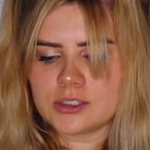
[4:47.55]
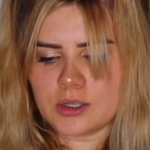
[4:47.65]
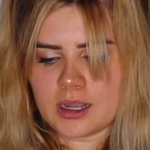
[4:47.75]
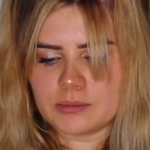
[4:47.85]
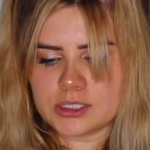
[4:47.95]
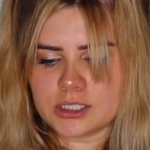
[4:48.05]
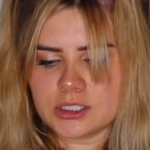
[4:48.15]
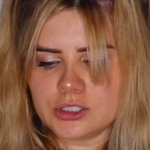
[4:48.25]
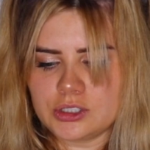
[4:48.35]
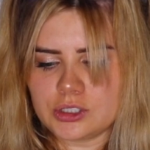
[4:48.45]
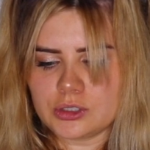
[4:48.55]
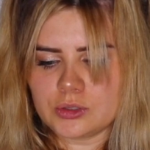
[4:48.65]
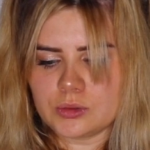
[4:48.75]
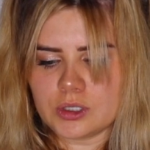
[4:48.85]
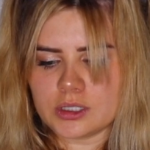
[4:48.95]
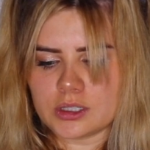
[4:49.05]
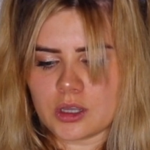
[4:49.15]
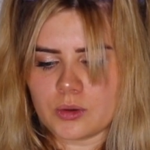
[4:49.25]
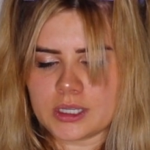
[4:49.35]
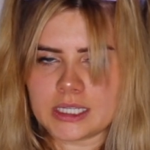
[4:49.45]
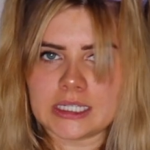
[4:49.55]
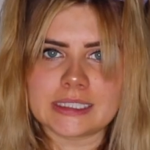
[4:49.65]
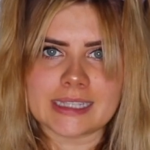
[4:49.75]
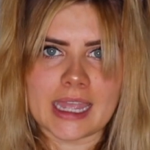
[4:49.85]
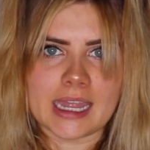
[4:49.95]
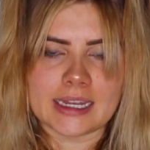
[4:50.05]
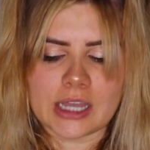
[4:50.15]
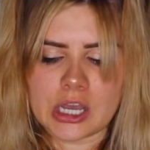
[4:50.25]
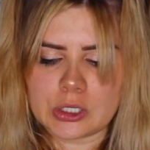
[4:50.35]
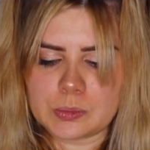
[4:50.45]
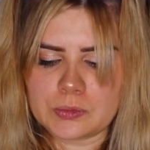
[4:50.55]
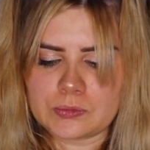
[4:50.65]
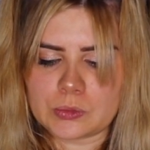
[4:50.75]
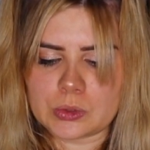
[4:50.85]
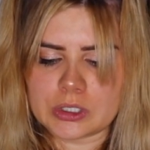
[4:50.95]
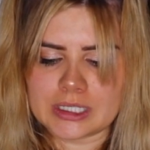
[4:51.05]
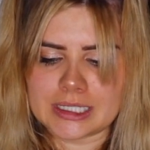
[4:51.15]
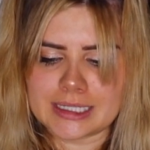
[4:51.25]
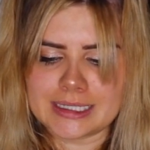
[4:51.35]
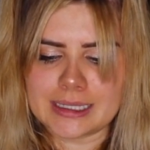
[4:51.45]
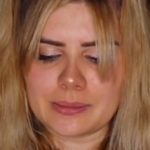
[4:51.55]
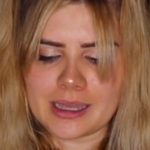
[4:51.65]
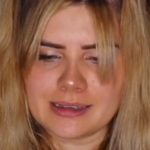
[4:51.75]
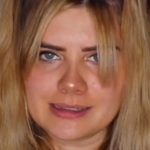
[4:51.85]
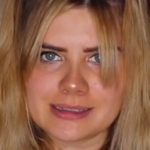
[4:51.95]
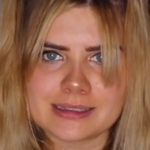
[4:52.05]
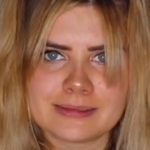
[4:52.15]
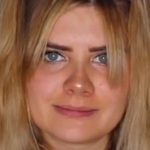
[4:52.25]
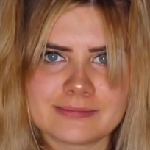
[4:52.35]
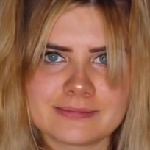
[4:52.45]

So I'm just gonna do low heat and hope for the best. Okay,